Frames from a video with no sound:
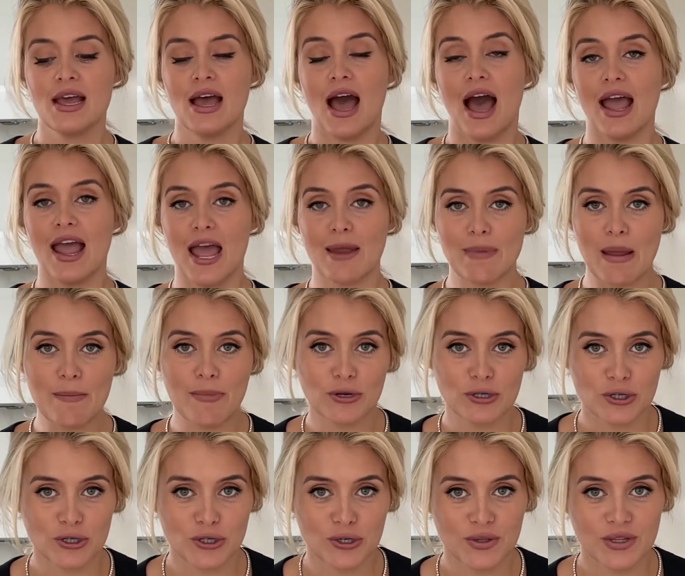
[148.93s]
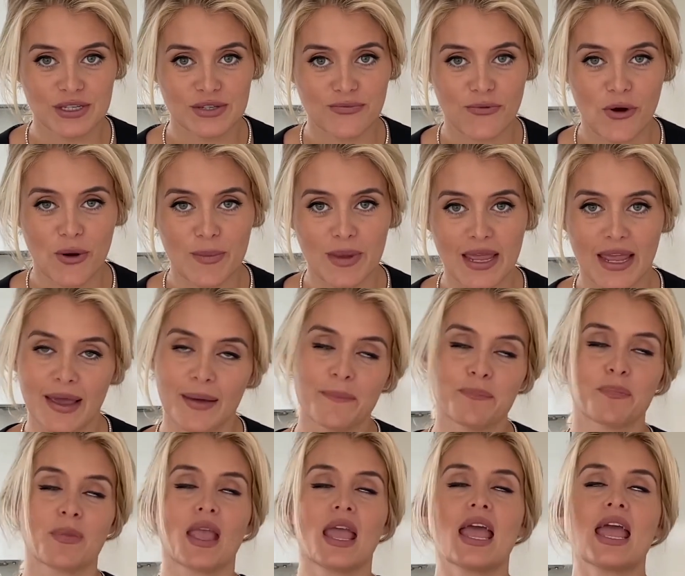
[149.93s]
I had my butcher do this for me.
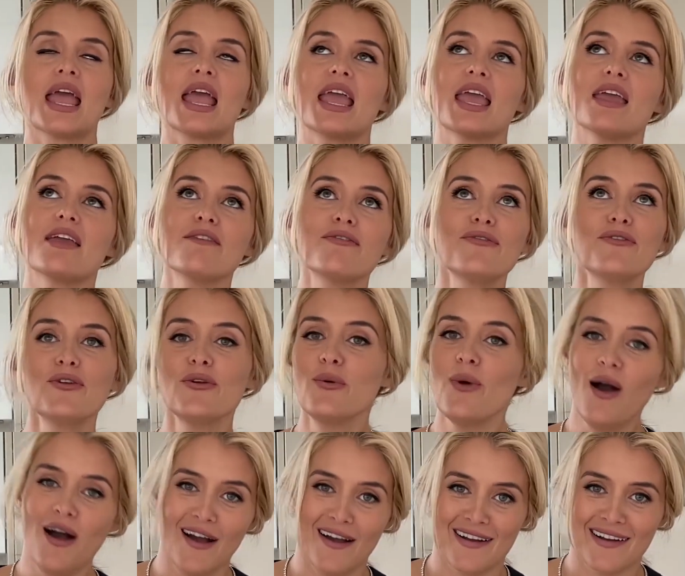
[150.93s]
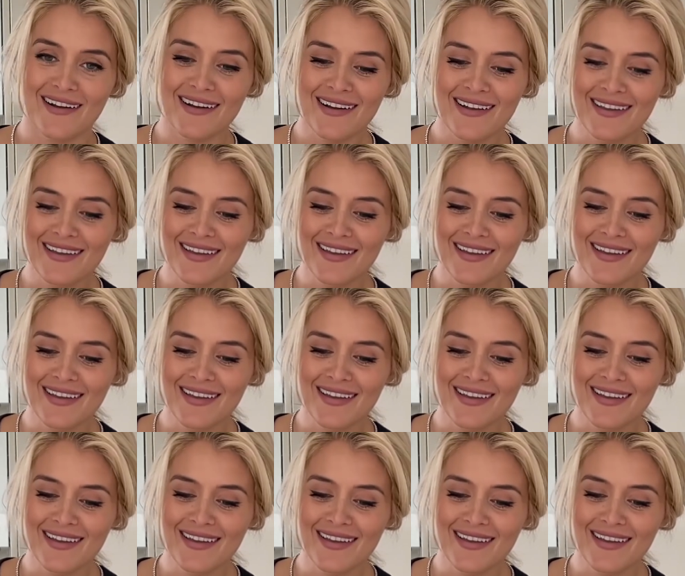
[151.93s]
If you are